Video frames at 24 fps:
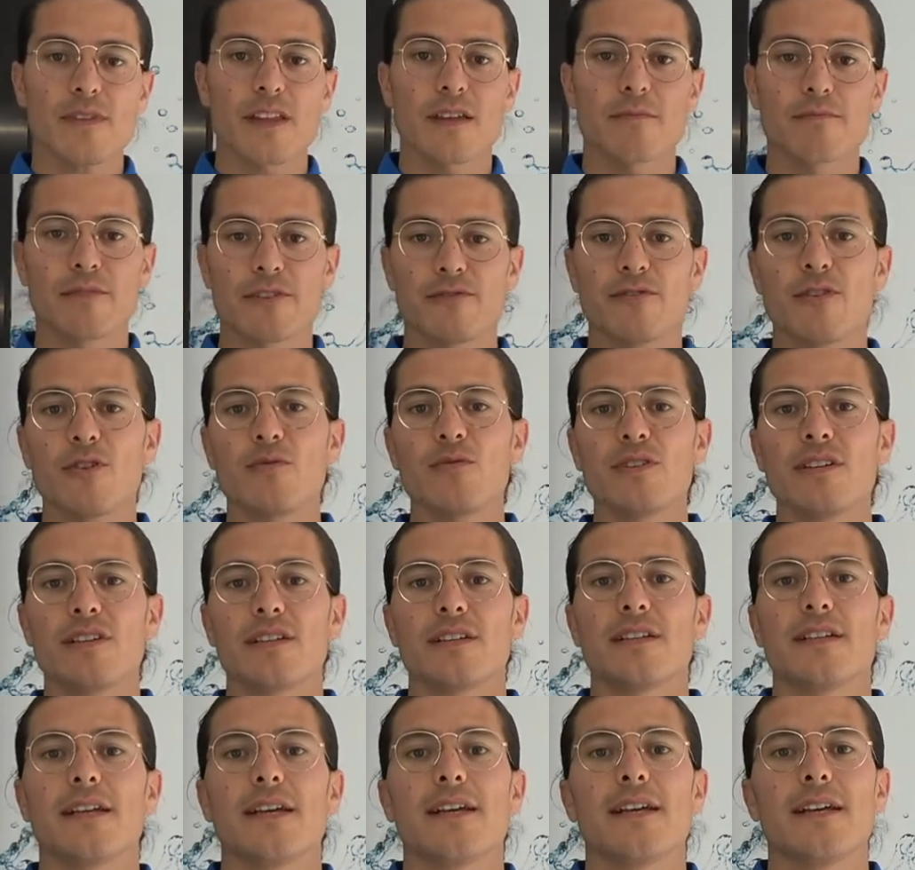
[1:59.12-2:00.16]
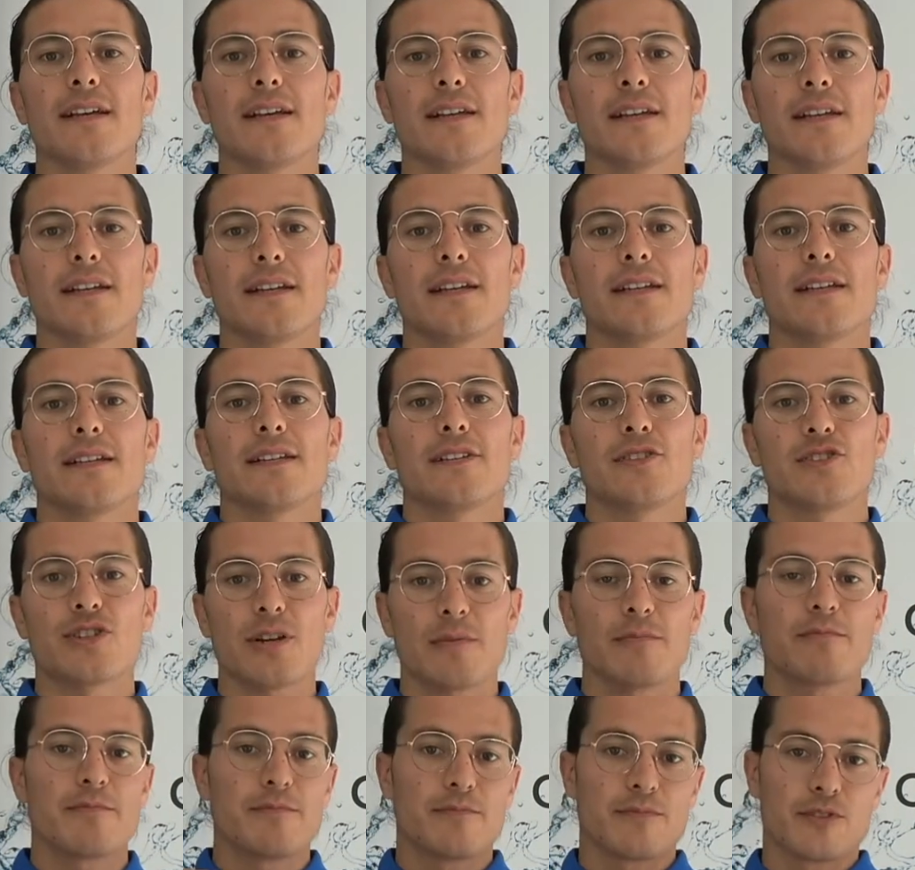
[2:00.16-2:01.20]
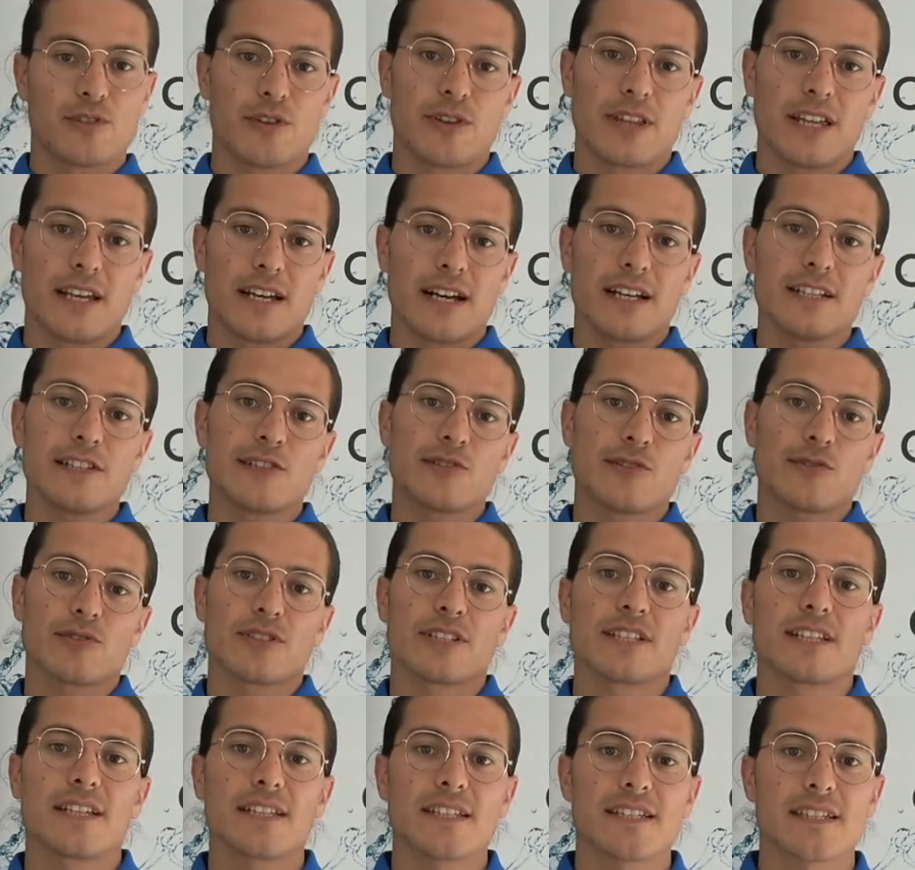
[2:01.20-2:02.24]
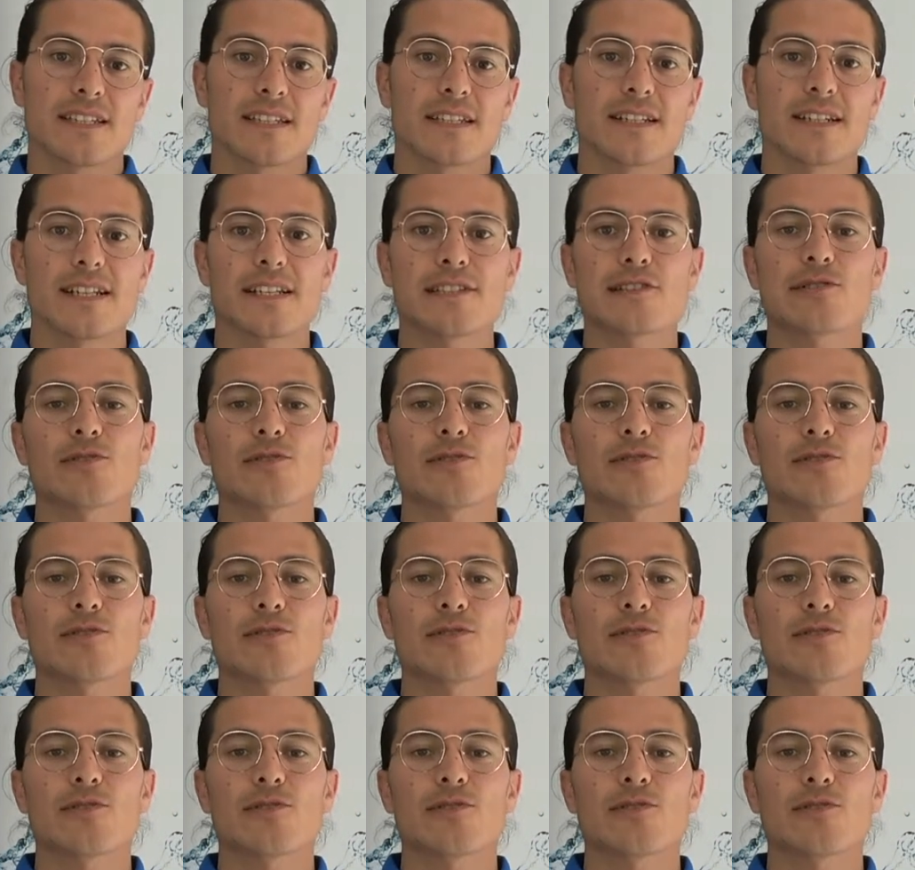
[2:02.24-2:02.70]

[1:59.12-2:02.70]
Before we jump to the antioxidants, let's